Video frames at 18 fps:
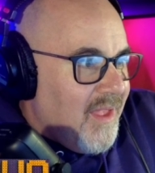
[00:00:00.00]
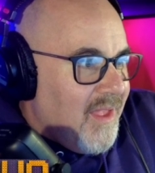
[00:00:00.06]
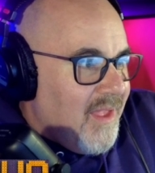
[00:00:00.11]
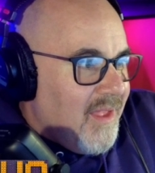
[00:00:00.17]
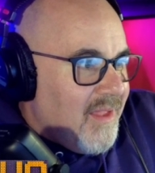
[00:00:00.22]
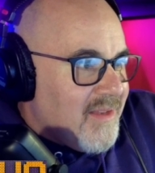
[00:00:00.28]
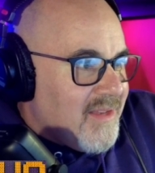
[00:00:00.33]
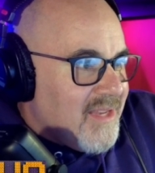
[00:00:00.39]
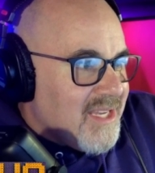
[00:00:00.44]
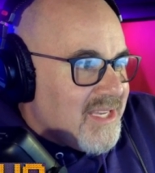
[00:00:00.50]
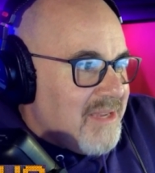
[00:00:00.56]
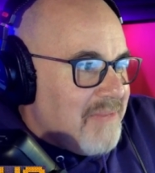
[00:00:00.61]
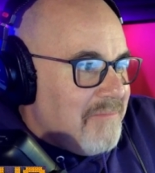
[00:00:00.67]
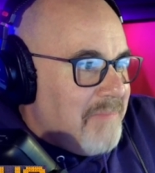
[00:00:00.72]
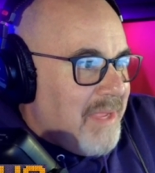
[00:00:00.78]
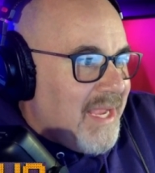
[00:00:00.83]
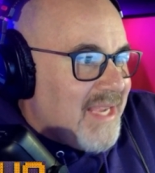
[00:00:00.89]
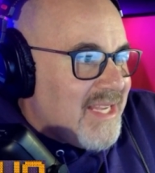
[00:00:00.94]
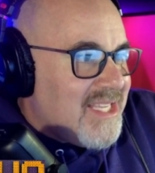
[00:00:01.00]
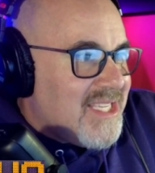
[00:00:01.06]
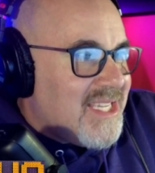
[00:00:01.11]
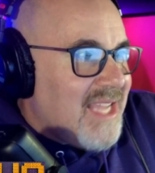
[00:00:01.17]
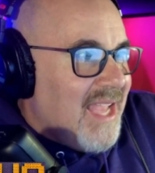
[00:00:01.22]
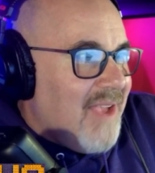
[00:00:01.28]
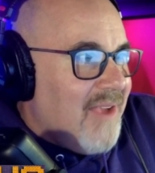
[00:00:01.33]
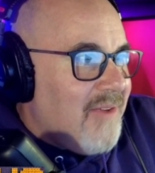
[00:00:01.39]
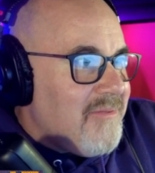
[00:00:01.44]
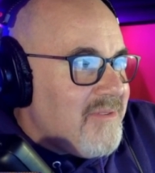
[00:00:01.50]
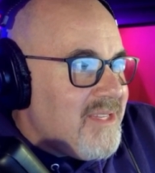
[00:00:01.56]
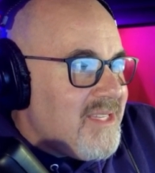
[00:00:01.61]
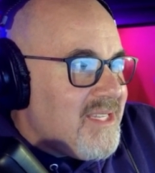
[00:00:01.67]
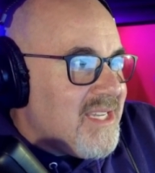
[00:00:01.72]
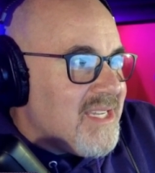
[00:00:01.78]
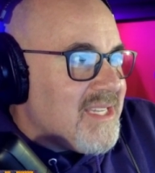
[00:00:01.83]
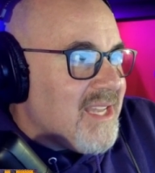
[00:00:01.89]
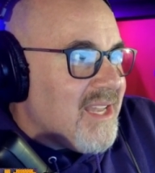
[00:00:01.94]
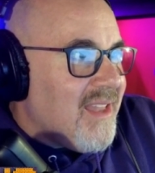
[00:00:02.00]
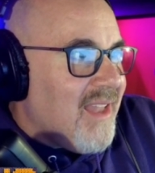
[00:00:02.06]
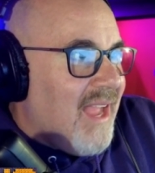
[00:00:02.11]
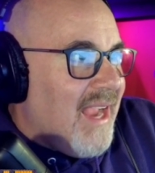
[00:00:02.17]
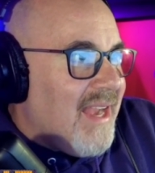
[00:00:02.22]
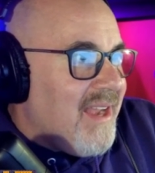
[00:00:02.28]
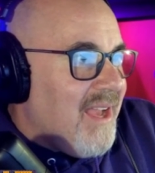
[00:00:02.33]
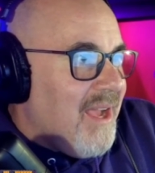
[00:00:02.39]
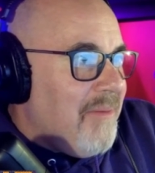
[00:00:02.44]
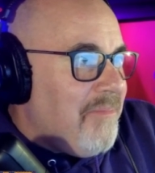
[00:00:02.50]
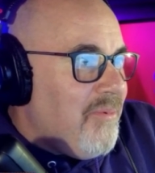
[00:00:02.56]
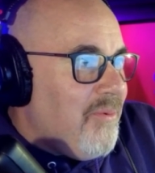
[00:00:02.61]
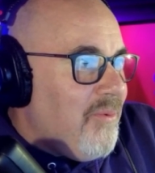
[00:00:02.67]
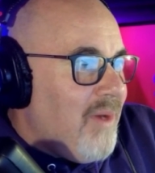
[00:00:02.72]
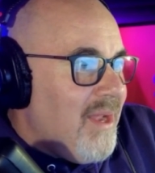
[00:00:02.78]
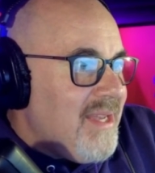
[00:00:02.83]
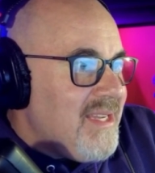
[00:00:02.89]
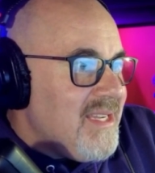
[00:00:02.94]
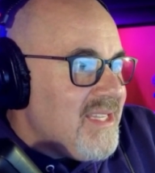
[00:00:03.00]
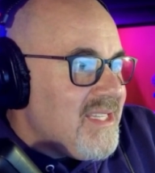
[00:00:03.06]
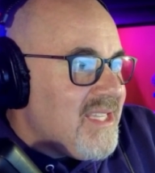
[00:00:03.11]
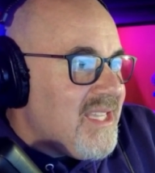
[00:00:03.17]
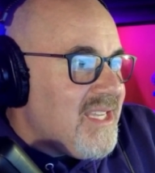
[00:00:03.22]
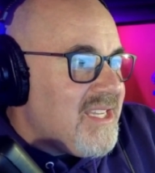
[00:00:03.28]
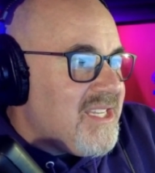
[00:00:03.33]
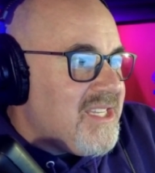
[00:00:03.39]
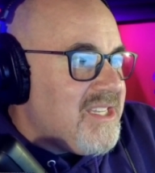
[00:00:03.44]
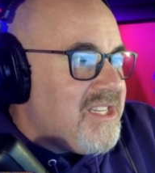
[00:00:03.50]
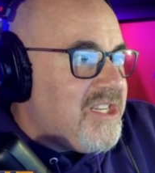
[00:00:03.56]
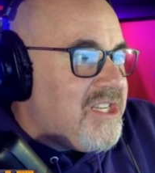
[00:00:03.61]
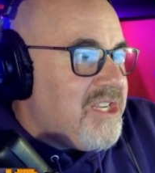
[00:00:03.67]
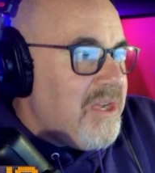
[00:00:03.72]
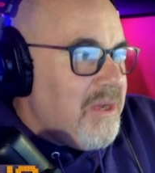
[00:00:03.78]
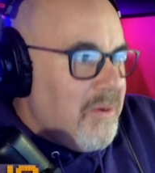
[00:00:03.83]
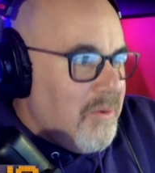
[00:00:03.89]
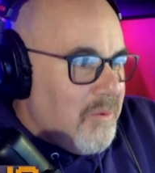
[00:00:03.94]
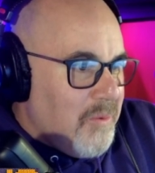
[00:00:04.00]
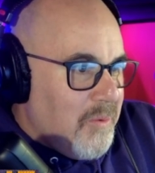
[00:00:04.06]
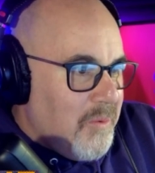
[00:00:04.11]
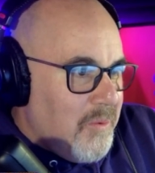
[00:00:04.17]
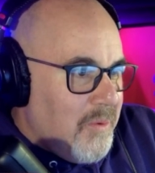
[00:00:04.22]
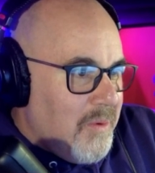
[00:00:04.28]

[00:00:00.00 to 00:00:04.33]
Does it make sounds? Does it light up? What does this do?